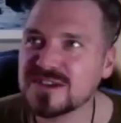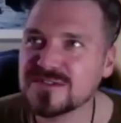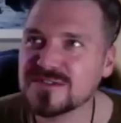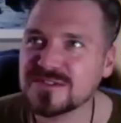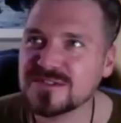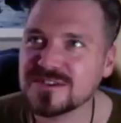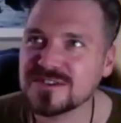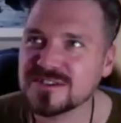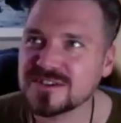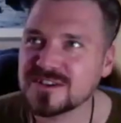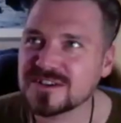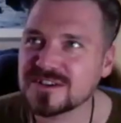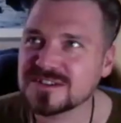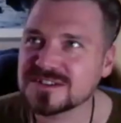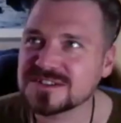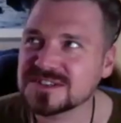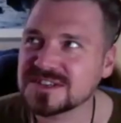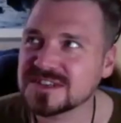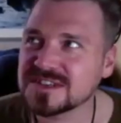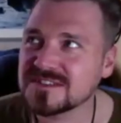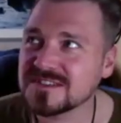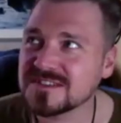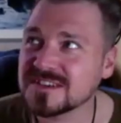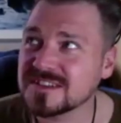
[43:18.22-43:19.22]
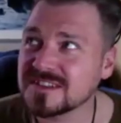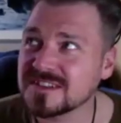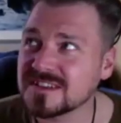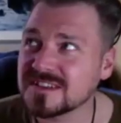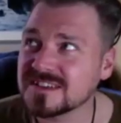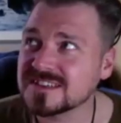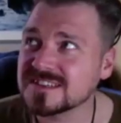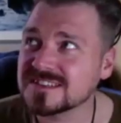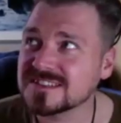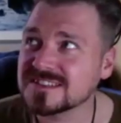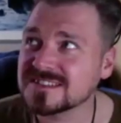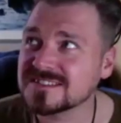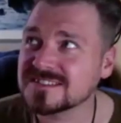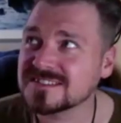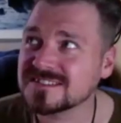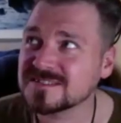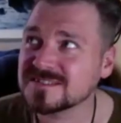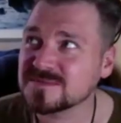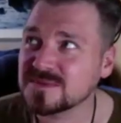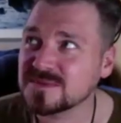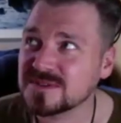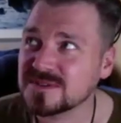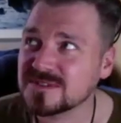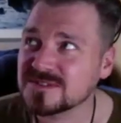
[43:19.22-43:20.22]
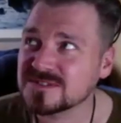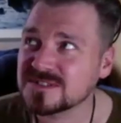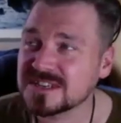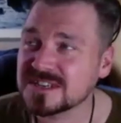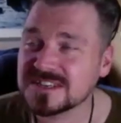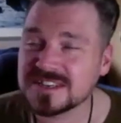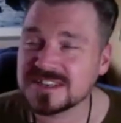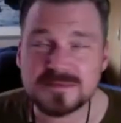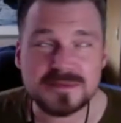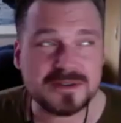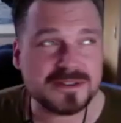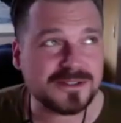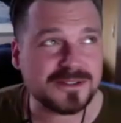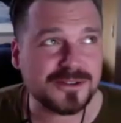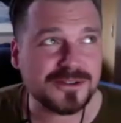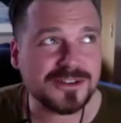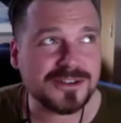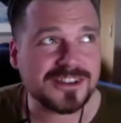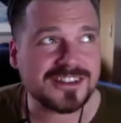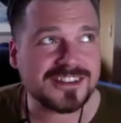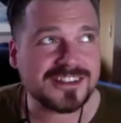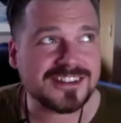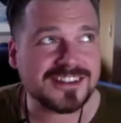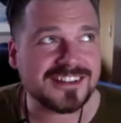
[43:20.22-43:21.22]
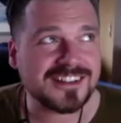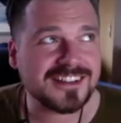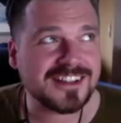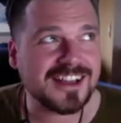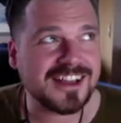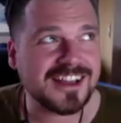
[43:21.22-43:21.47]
you've not got a TV license. Well, I'll send you my login.